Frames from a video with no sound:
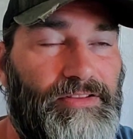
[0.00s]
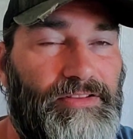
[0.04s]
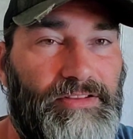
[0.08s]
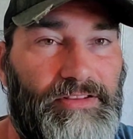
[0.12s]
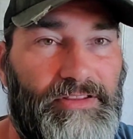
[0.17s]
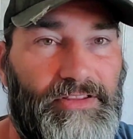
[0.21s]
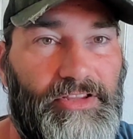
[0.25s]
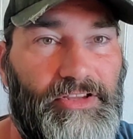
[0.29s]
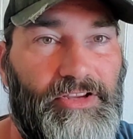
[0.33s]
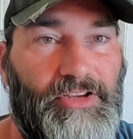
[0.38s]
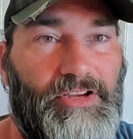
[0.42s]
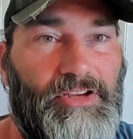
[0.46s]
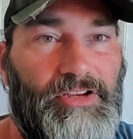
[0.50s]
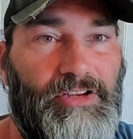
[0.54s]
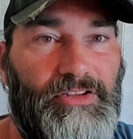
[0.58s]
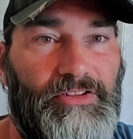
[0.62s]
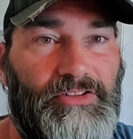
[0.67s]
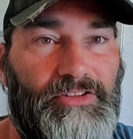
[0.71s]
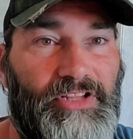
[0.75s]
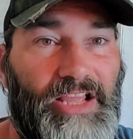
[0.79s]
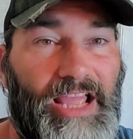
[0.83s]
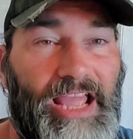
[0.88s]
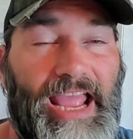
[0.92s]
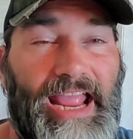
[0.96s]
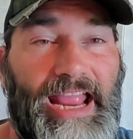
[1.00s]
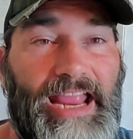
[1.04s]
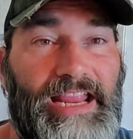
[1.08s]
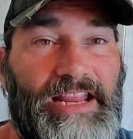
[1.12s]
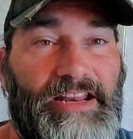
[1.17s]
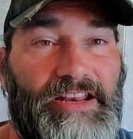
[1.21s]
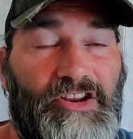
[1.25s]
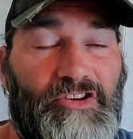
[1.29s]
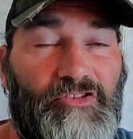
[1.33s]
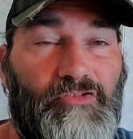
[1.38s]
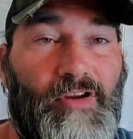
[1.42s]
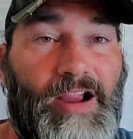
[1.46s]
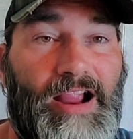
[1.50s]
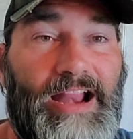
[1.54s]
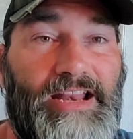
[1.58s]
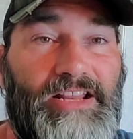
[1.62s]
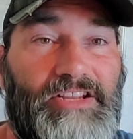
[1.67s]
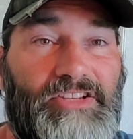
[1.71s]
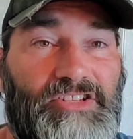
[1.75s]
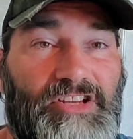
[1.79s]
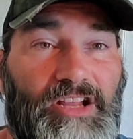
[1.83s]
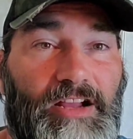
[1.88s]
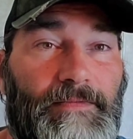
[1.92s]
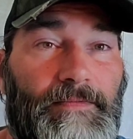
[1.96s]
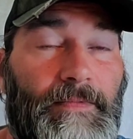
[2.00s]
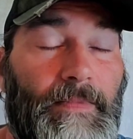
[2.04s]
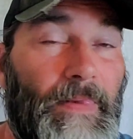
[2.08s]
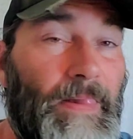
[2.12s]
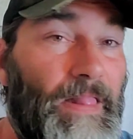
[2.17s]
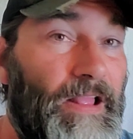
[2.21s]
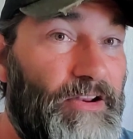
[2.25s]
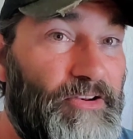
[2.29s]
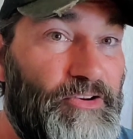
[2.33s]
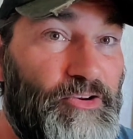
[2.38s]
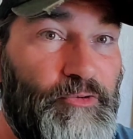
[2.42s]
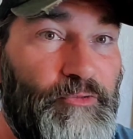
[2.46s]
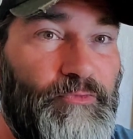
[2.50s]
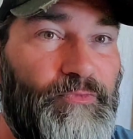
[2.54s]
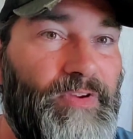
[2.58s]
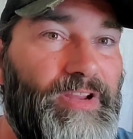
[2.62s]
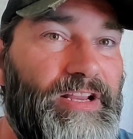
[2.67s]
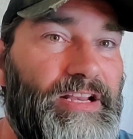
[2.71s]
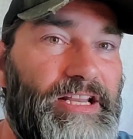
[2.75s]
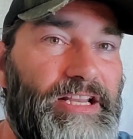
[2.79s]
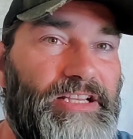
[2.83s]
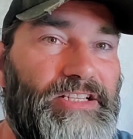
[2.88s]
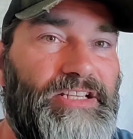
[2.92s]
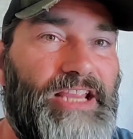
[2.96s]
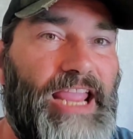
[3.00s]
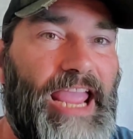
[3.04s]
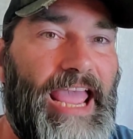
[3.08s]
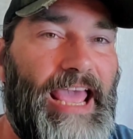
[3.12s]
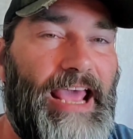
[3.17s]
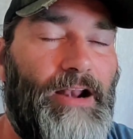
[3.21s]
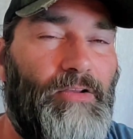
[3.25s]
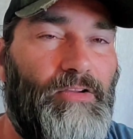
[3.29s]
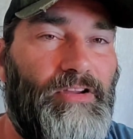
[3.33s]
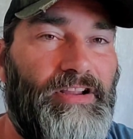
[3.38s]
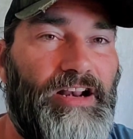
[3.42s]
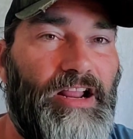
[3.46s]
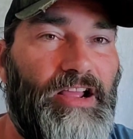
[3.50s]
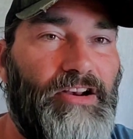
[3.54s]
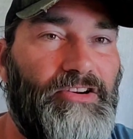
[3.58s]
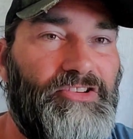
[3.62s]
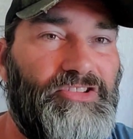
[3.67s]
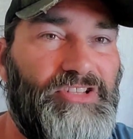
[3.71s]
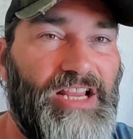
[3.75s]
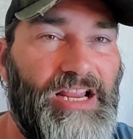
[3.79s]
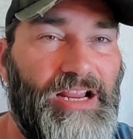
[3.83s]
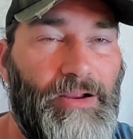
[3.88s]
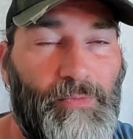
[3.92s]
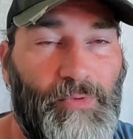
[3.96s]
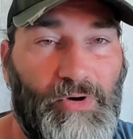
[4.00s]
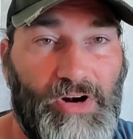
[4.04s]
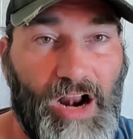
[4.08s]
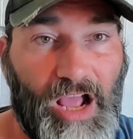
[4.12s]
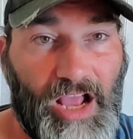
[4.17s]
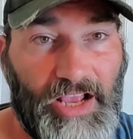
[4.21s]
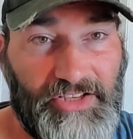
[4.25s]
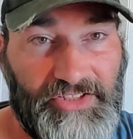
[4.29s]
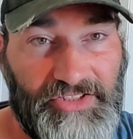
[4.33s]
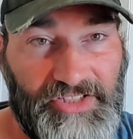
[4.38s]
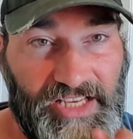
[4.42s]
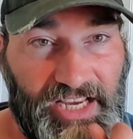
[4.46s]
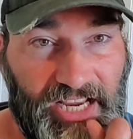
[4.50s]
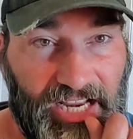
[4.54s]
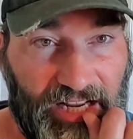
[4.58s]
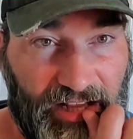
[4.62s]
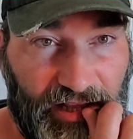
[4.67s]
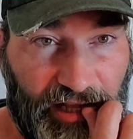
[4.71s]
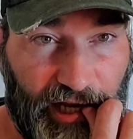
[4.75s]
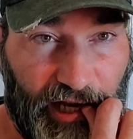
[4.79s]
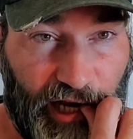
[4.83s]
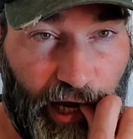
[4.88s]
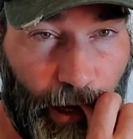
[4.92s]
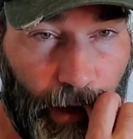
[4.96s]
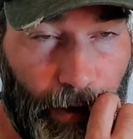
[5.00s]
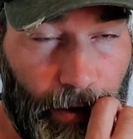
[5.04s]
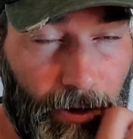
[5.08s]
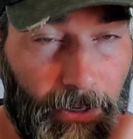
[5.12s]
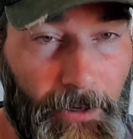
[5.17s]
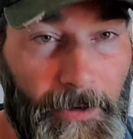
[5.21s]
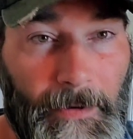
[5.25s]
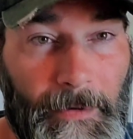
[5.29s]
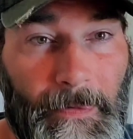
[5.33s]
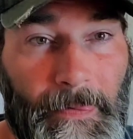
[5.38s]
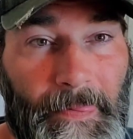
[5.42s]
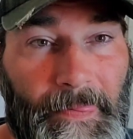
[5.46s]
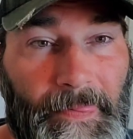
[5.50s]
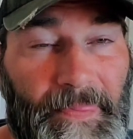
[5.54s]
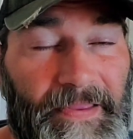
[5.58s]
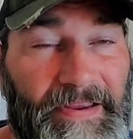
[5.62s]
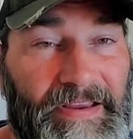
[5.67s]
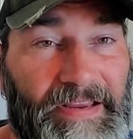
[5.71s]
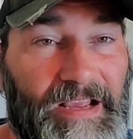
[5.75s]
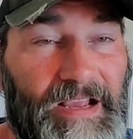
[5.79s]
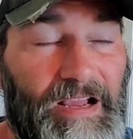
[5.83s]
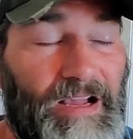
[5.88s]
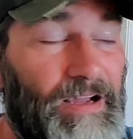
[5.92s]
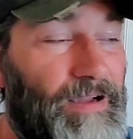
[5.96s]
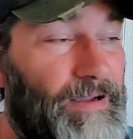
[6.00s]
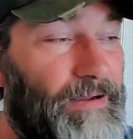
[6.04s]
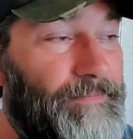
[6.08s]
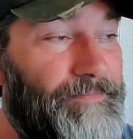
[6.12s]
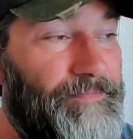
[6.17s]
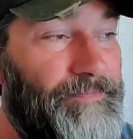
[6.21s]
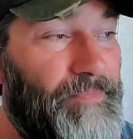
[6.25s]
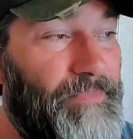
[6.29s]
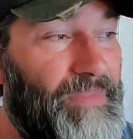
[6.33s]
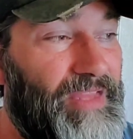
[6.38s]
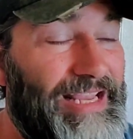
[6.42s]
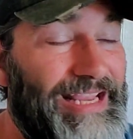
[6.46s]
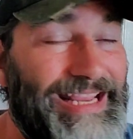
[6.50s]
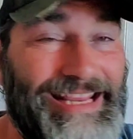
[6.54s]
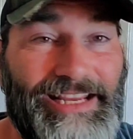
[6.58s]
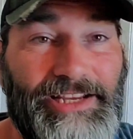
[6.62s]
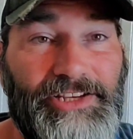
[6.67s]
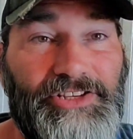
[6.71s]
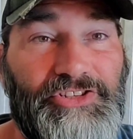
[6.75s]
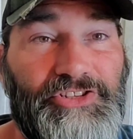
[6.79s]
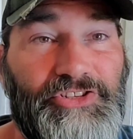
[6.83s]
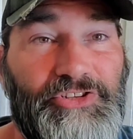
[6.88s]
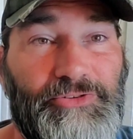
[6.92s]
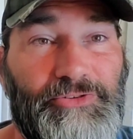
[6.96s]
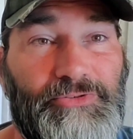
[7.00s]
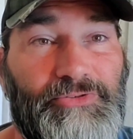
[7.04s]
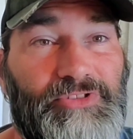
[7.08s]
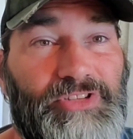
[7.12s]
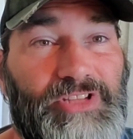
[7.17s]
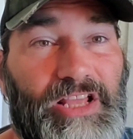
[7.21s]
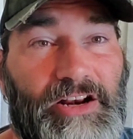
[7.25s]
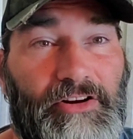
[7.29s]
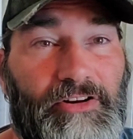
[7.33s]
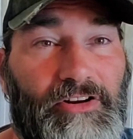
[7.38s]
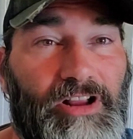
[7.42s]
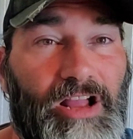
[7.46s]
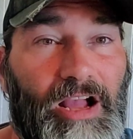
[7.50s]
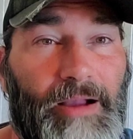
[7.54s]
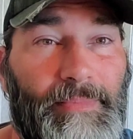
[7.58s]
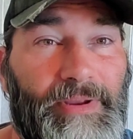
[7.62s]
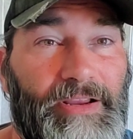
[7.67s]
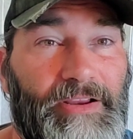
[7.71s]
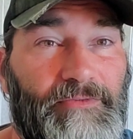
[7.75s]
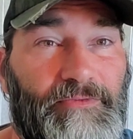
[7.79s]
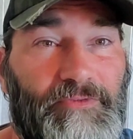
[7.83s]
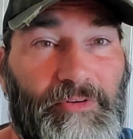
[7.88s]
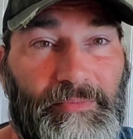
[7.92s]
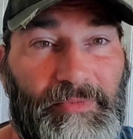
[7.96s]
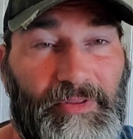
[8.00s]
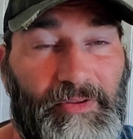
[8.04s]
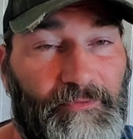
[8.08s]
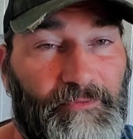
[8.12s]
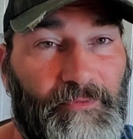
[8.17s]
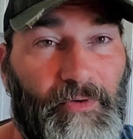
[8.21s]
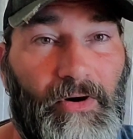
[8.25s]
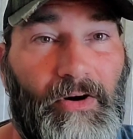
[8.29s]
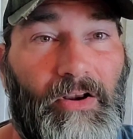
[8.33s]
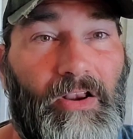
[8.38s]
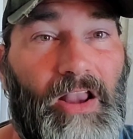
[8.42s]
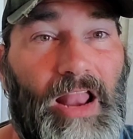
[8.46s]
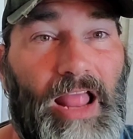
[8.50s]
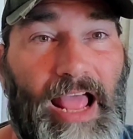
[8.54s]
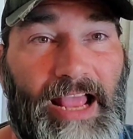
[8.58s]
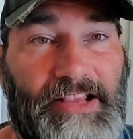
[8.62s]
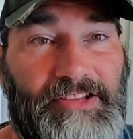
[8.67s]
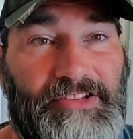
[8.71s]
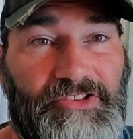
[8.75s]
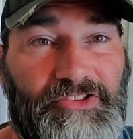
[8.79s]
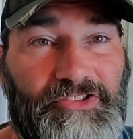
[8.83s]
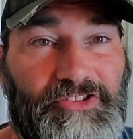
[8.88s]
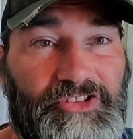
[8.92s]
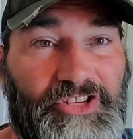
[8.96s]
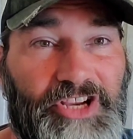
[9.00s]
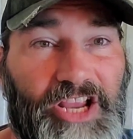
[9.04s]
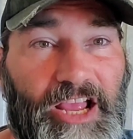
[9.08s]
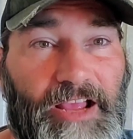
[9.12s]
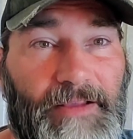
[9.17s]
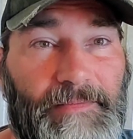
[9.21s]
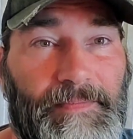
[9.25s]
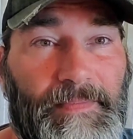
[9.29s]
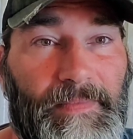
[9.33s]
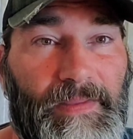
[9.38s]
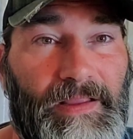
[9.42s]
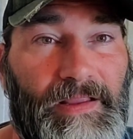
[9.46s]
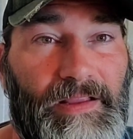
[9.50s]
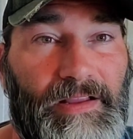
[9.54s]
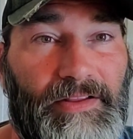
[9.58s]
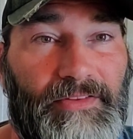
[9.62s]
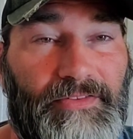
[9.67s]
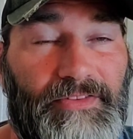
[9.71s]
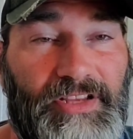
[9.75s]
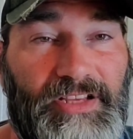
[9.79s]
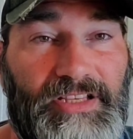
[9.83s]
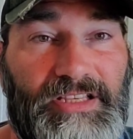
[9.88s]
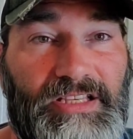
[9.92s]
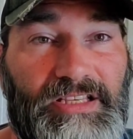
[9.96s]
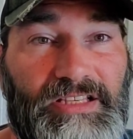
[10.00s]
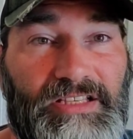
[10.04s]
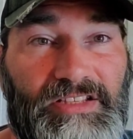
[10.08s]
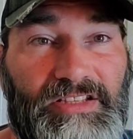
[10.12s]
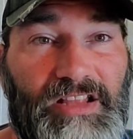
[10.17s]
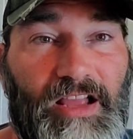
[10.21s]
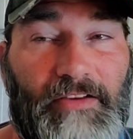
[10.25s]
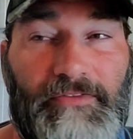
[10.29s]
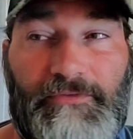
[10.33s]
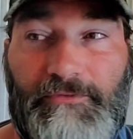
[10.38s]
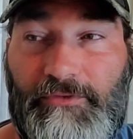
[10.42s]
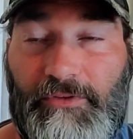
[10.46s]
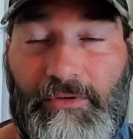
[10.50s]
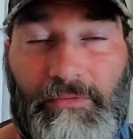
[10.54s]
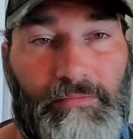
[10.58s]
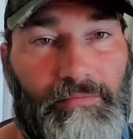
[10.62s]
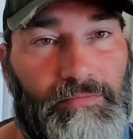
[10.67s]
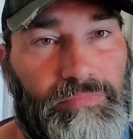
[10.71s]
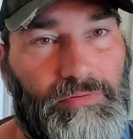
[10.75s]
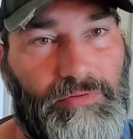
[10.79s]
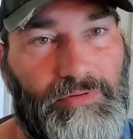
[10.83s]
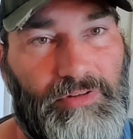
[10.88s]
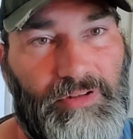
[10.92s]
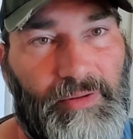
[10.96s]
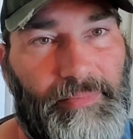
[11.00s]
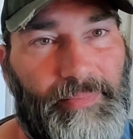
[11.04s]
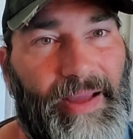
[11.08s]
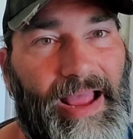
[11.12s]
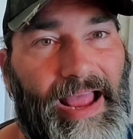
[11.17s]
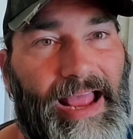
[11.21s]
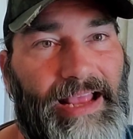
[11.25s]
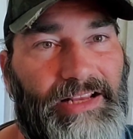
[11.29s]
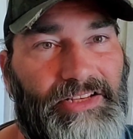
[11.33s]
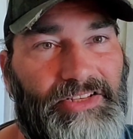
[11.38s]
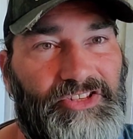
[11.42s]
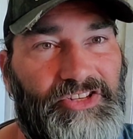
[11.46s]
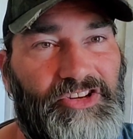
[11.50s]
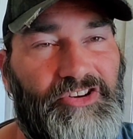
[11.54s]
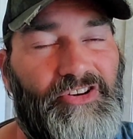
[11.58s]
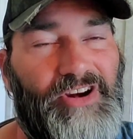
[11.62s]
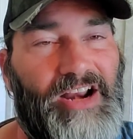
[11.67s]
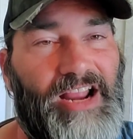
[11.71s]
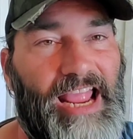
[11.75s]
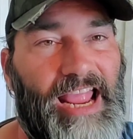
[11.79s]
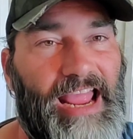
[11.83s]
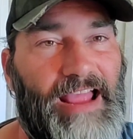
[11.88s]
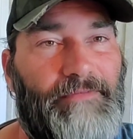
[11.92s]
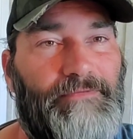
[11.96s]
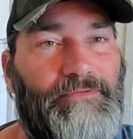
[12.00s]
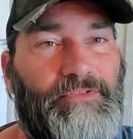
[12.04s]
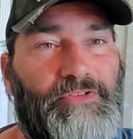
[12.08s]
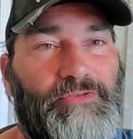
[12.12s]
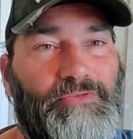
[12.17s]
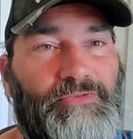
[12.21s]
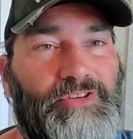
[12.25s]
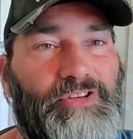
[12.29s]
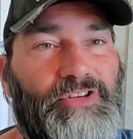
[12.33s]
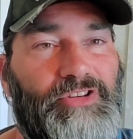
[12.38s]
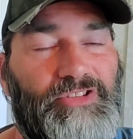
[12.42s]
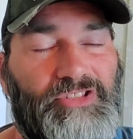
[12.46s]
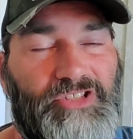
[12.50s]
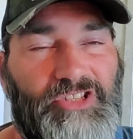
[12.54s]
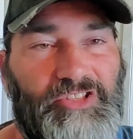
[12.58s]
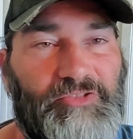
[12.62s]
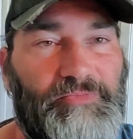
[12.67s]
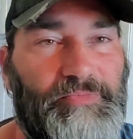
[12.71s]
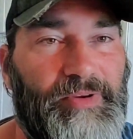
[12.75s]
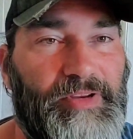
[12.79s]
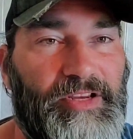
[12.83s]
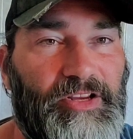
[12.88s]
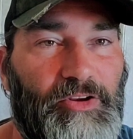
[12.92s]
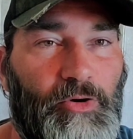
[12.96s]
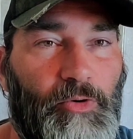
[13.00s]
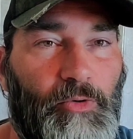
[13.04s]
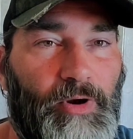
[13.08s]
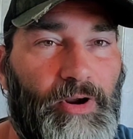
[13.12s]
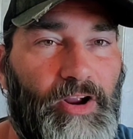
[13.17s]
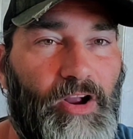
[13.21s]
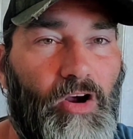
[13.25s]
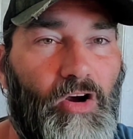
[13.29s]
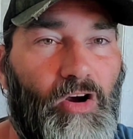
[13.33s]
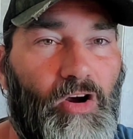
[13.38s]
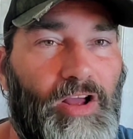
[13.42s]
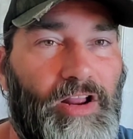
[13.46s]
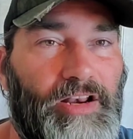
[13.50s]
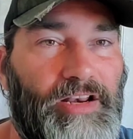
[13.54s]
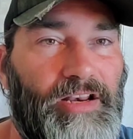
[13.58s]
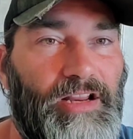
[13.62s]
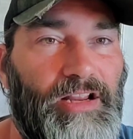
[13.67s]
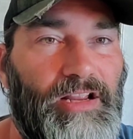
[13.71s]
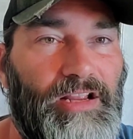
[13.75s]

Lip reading: the hay and the grain and stuff to feed his cattle. And understand, we're not seeing the issues that are coming from the fertilizers yet. This is stuff from the past year and a half, 2 years that's been going on